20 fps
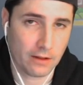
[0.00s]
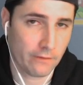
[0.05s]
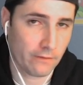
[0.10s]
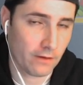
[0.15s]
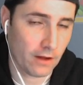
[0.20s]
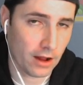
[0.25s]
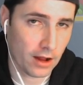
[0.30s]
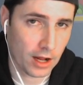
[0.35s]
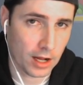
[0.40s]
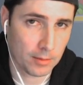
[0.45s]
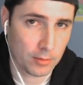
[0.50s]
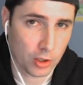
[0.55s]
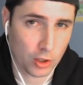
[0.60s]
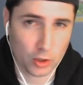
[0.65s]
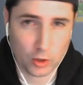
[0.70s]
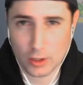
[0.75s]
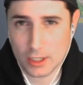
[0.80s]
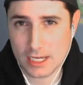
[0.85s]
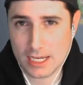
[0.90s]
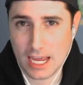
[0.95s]

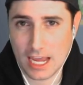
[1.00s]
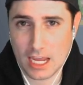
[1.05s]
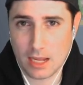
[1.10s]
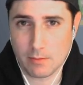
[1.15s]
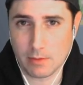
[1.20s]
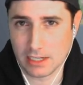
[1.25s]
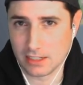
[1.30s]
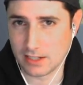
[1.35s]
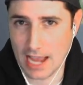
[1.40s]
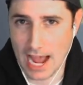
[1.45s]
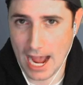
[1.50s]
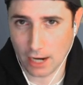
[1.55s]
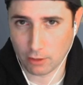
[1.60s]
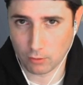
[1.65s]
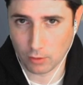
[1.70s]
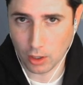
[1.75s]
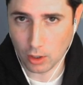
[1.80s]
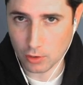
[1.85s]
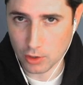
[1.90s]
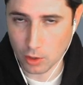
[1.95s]
Early game is
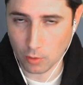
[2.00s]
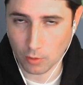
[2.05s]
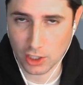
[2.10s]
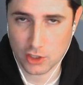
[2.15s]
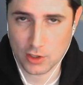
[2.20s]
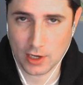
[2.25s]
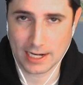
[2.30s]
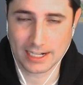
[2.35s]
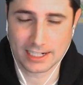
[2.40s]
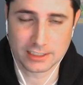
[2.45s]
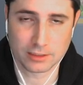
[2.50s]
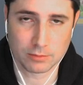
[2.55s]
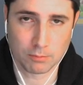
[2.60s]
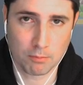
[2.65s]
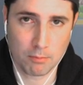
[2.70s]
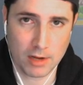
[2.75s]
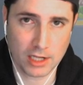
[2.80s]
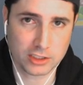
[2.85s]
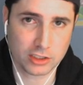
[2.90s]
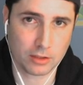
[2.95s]
aggro. You want to try to get as
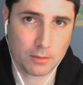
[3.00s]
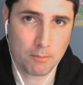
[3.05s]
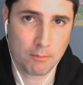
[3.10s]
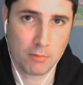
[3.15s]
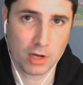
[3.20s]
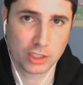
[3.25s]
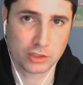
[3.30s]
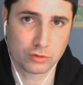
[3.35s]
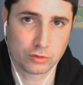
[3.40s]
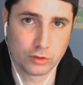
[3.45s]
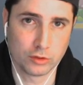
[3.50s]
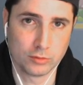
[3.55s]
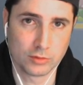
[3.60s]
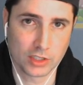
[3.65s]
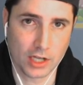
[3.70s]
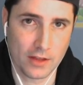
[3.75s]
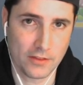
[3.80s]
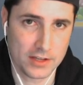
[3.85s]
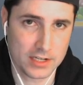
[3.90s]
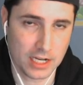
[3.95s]
much mushrooms
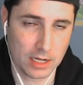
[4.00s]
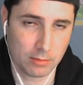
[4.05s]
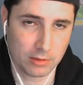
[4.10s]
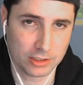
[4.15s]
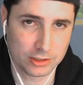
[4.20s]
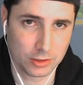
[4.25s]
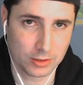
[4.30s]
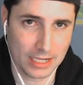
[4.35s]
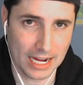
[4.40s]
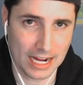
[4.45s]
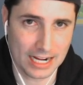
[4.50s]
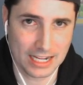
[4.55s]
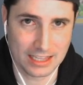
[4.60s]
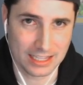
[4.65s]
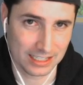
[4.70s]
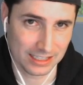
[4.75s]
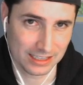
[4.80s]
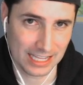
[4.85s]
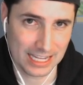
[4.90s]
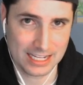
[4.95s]
on the table as you can, and
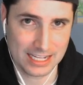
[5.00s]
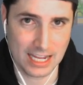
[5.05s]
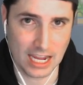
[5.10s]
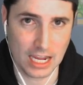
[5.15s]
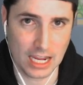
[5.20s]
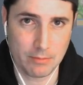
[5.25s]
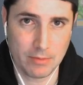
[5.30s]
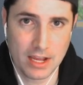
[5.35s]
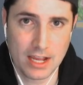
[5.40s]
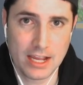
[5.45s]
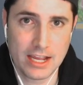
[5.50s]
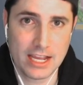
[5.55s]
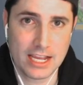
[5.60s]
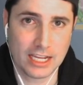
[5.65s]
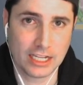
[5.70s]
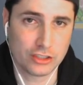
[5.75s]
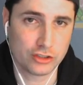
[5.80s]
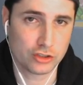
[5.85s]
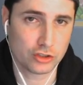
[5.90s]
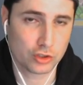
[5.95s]
then late game
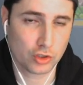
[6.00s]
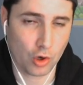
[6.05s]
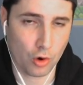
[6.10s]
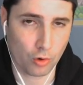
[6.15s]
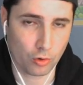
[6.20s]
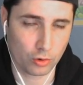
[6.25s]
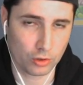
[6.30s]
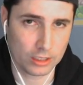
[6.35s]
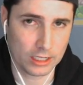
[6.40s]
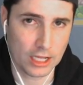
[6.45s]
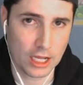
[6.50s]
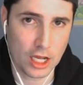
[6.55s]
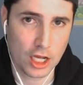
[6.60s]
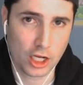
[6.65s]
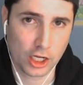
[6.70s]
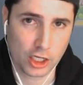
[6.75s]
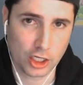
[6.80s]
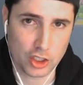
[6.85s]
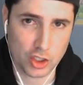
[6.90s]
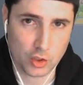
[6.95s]
is totally
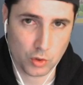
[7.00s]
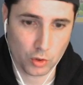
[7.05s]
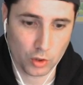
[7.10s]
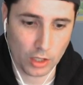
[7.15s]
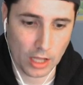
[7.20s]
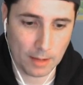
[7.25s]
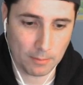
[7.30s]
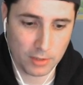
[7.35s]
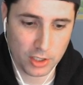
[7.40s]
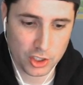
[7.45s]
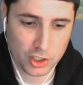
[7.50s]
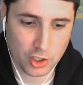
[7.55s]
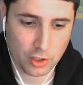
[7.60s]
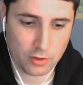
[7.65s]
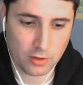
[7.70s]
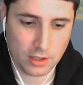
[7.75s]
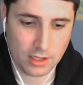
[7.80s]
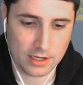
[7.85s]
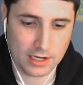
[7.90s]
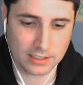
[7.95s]
control. I'm going to show
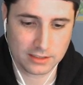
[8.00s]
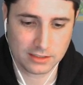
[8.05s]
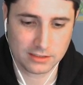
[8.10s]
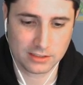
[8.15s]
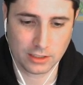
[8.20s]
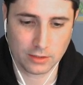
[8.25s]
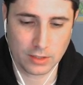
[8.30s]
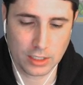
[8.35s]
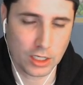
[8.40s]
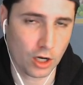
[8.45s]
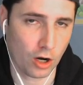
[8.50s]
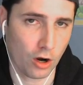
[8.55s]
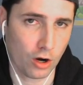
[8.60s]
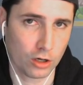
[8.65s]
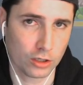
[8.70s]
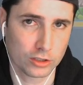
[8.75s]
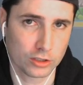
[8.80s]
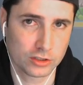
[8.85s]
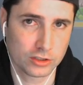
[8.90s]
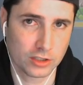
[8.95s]
you the necessary
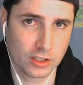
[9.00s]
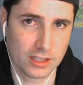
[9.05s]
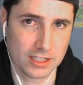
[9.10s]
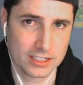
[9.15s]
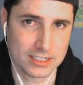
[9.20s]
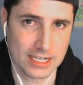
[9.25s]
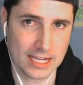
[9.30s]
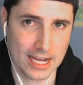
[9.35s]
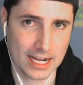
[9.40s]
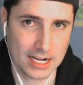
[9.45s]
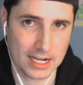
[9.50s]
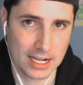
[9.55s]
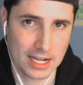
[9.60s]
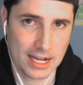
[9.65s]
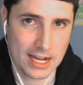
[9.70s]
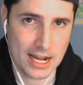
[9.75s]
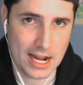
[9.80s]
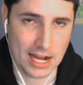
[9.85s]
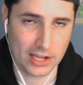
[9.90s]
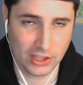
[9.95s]
cards to the deck.
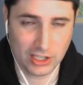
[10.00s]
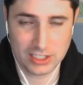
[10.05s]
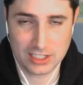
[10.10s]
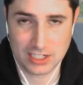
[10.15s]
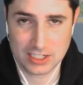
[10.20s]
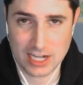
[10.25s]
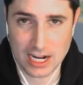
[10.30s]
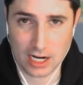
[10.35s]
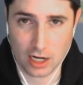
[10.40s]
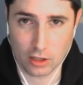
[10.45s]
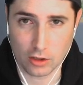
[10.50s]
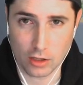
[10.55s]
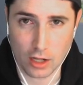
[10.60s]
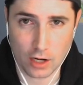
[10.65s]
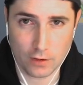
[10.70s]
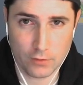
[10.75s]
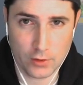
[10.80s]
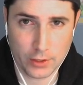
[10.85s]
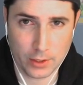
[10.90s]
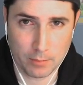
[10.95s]
I think it's a deck a lot
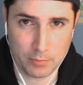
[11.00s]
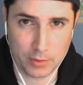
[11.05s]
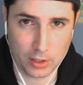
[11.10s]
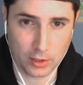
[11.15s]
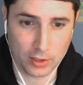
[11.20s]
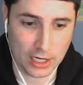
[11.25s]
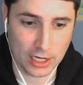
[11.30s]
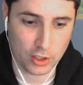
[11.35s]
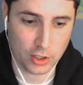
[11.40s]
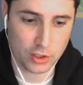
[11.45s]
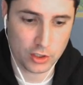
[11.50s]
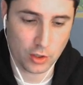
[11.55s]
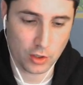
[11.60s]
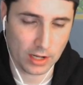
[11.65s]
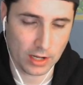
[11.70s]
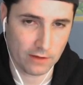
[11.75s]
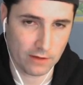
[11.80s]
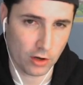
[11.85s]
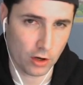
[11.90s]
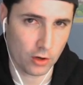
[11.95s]
of you can build. I know you don't
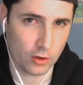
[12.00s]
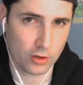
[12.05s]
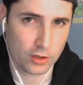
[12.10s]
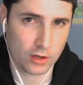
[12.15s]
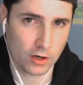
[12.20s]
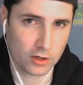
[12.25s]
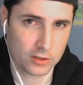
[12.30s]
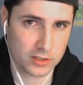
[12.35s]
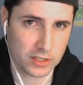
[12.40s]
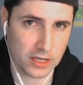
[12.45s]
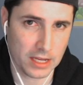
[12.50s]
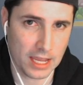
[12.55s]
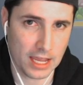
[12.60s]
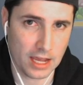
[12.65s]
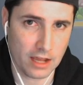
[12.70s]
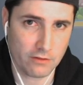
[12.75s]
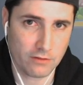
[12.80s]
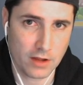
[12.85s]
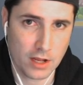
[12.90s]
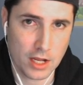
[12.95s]
have all the cards I
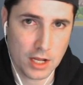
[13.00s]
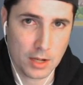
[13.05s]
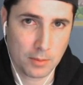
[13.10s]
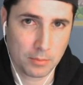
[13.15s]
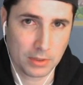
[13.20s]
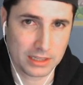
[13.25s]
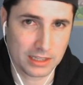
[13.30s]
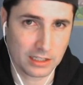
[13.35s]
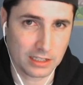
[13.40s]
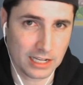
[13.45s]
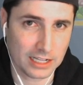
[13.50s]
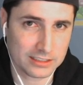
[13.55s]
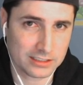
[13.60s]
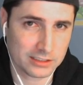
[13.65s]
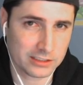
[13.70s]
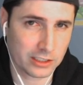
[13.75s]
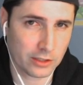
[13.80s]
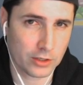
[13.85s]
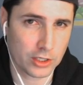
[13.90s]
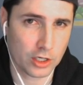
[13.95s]
have, but the
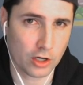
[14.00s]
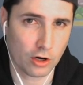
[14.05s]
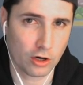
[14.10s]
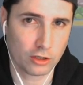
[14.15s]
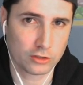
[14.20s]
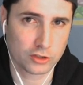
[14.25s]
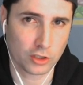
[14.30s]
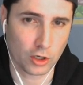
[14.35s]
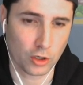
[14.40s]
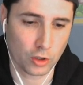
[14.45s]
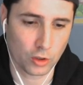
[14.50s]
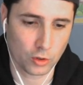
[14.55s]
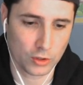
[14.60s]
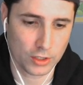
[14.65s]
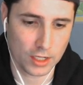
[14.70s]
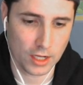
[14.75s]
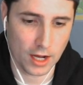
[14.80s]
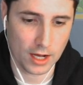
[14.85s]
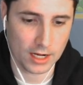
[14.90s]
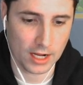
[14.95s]
necessary cards are
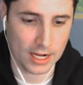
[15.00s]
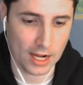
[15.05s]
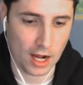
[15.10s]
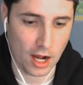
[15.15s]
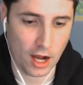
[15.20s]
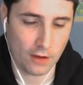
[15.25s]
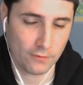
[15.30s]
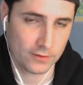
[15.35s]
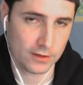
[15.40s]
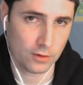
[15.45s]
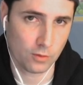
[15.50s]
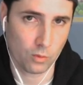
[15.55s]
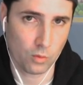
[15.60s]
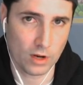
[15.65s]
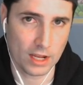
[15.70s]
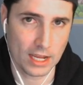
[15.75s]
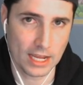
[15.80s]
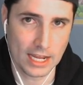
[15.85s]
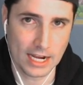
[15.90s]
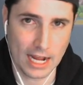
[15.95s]
early on. I often
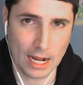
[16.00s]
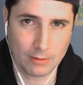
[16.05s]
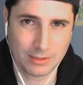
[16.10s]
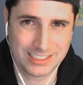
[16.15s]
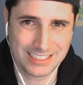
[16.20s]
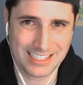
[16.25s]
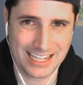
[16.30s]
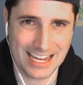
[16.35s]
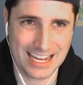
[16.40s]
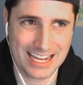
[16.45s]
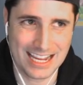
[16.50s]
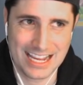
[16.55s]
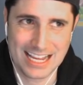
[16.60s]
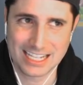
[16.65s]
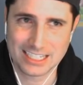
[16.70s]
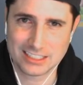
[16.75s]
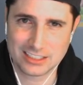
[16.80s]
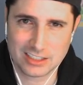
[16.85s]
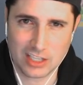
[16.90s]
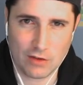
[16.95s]
win. I would say
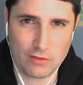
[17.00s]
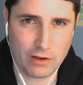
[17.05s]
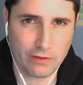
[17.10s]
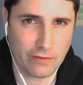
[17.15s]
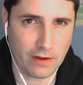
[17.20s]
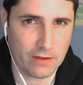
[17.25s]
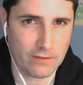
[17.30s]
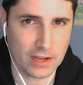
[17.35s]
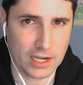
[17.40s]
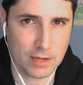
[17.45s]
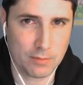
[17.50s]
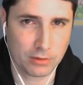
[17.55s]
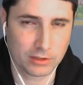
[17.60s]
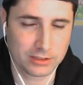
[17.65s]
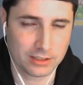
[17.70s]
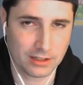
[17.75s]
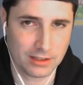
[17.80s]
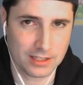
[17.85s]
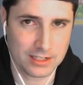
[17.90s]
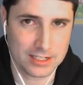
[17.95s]

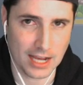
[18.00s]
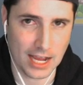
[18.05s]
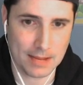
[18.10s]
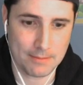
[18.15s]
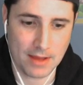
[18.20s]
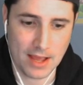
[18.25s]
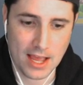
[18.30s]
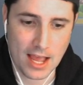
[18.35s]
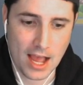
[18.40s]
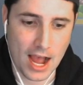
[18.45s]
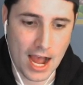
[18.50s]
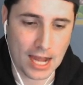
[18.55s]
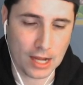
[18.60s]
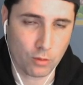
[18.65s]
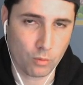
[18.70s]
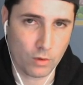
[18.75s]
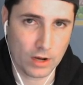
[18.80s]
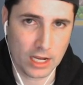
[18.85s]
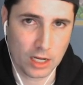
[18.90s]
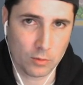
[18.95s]
75-80% of the time I
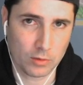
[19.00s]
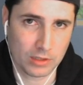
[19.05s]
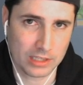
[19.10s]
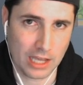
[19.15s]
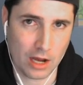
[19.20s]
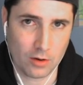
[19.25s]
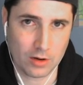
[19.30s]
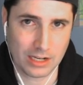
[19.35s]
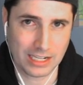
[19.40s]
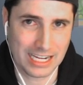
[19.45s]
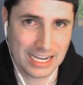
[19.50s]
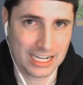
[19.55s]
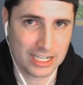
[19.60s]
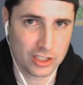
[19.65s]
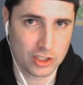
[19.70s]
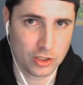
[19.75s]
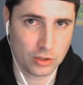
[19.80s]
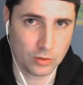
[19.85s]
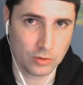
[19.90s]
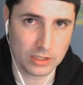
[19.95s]
win without getting
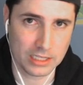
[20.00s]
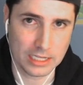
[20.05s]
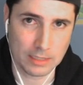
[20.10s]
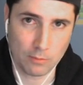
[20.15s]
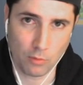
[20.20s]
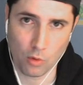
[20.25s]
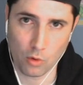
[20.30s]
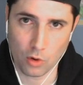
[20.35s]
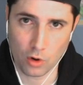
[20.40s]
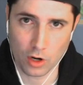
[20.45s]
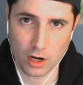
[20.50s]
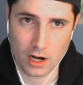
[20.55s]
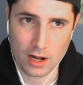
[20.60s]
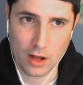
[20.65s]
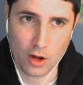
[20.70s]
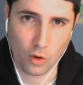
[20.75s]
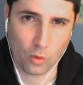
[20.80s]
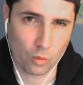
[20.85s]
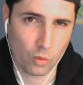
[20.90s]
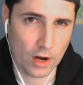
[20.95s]
to the more
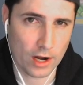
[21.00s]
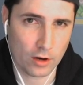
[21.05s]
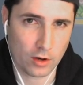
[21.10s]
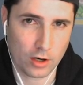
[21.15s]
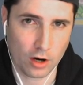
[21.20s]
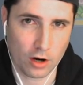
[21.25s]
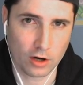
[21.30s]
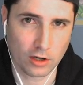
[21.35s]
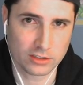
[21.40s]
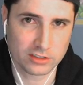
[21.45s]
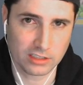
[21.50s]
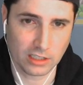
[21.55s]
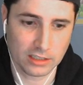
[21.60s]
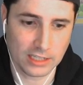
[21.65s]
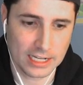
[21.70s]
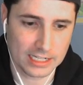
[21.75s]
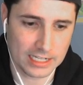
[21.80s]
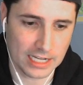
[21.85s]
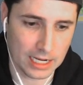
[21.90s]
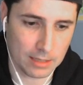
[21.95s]
rare cards, the
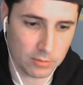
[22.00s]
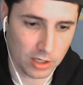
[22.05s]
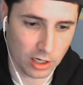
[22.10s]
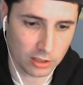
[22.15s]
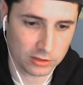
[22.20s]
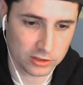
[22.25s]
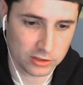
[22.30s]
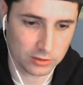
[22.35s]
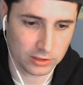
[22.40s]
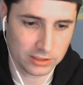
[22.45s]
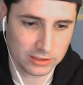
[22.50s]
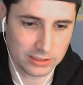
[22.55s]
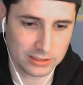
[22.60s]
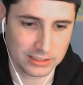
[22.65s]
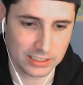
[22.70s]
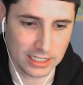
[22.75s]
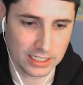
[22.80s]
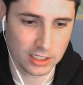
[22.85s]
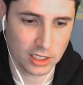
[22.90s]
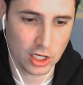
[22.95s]
late game cards. So this is
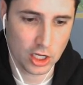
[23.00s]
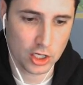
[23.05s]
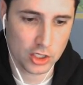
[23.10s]
it.